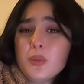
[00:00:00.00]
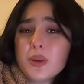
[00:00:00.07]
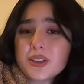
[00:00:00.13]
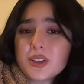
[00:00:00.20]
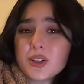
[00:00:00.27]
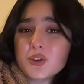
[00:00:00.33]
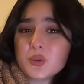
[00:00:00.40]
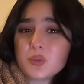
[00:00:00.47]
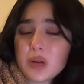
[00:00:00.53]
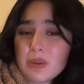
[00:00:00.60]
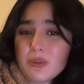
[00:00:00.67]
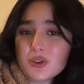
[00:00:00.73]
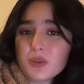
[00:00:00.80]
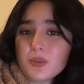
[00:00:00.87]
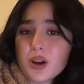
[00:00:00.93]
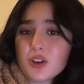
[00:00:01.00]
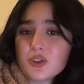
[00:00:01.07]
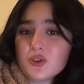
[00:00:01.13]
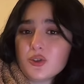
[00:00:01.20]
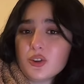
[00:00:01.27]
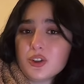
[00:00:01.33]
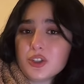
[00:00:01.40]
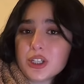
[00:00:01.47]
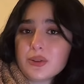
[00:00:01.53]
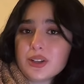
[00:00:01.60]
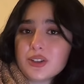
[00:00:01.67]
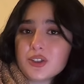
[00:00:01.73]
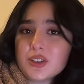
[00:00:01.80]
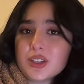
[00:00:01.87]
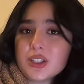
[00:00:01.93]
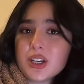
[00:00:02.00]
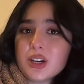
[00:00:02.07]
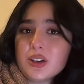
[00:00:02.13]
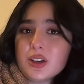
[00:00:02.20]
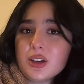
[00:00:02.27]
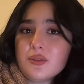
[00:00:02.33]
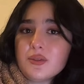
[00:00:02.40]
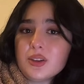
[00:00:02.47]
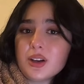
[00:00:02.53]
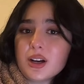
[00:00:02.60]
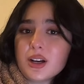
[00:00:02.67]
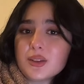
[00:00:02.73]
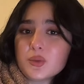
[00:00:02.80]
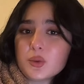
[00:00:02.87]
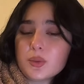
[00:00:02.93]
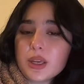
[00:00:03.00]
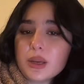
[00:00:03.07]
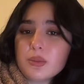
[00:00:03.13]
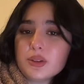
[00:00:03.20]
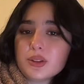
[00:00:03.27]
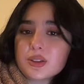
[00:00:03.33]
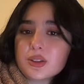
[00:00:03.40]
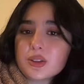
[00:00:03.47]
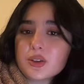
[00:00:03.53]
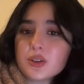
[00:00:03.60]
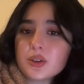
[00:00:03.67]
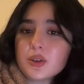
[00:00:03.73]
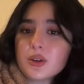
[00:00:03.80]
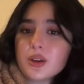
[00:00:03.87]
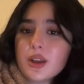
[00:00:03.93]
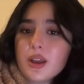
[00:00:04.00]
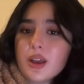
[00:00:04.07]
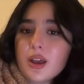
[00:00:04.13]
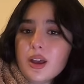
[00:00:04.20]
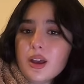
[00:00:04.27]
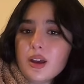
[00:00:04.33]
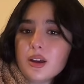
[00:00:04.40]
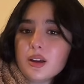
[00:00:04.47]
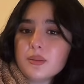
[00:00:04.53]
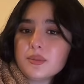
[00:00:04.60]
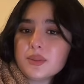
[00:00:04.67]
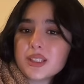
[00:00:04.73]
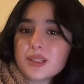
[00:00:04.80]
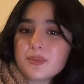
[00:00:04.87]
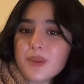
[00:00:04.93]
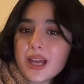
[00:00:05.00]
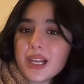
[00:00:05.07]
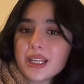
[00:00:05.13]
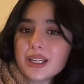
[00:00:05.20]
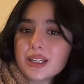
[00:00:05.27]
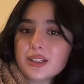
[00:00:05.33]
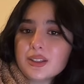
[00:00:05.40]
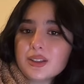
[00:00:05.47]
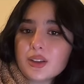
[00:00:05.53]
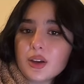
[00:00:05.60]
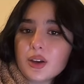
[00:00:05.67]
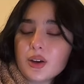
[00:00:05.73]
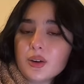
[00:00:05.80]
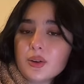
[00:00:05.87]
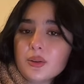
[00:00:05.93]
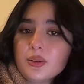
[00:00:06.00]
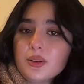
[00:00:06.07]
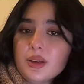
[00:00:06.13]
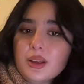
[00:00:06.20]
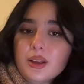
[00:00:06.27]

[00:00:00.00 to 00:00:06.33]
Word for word: all my socials pretty much are persian dolgia it's just i don't know if you guys will be able to um, spell it so